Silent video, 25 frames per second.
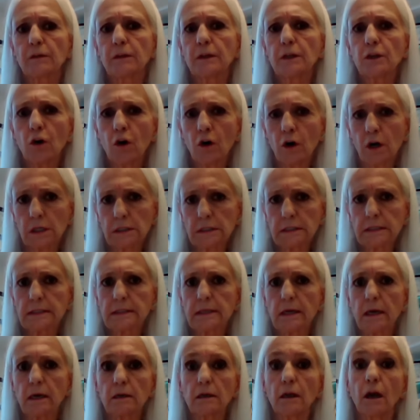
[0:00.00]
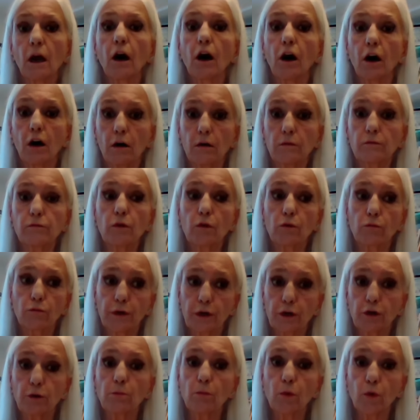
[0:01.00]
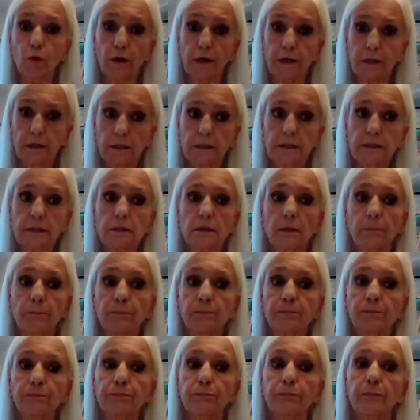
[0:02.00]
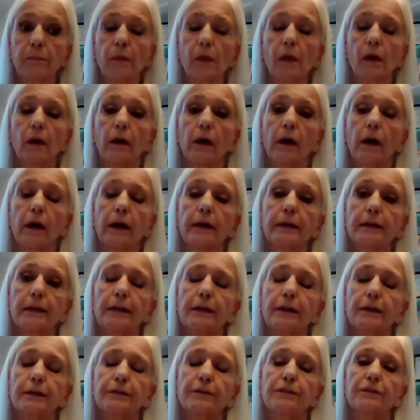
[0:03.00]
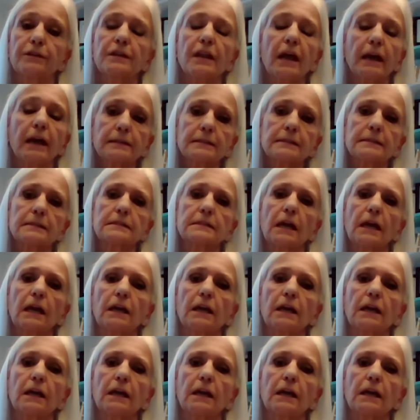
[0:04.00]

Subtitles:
the onset of rigor mortis. The next